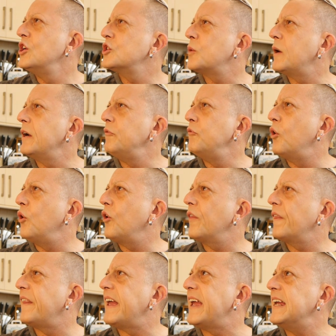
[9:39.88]
So I
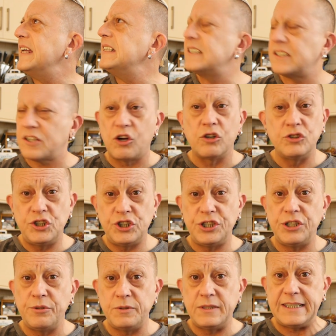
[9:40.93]
wrote this on
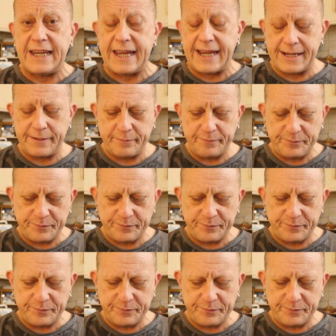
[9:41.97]
Tuesday.